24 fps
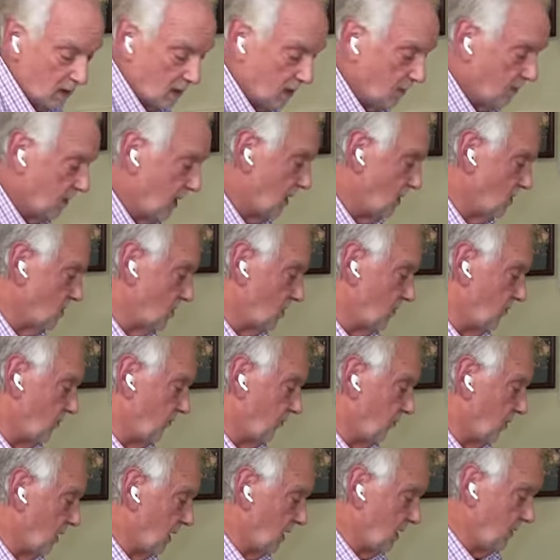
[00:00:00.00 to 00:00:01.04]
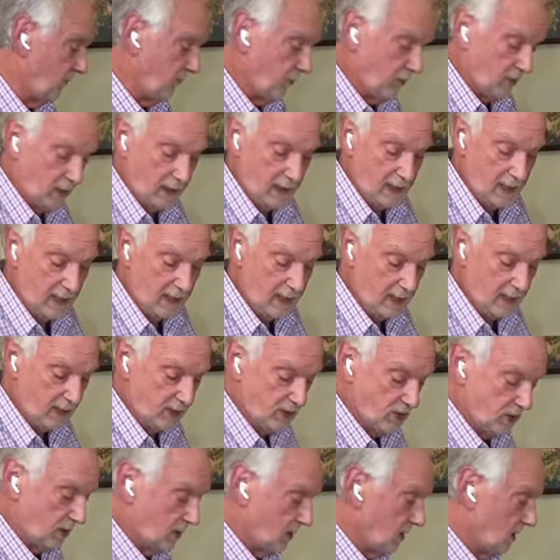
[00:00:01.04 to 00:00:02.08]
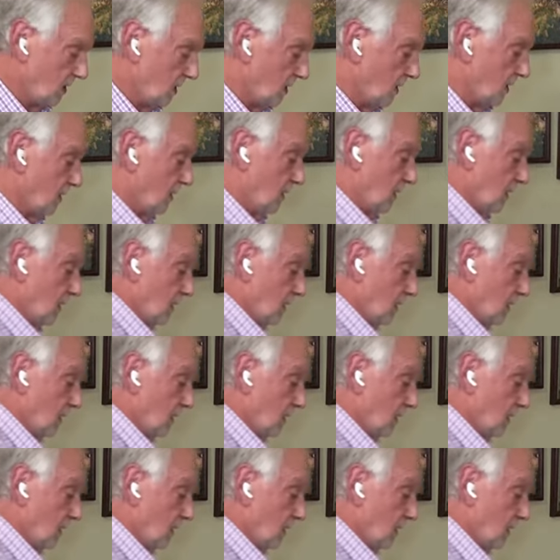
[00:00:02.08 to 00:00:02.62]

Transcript: a major flavoring agent here.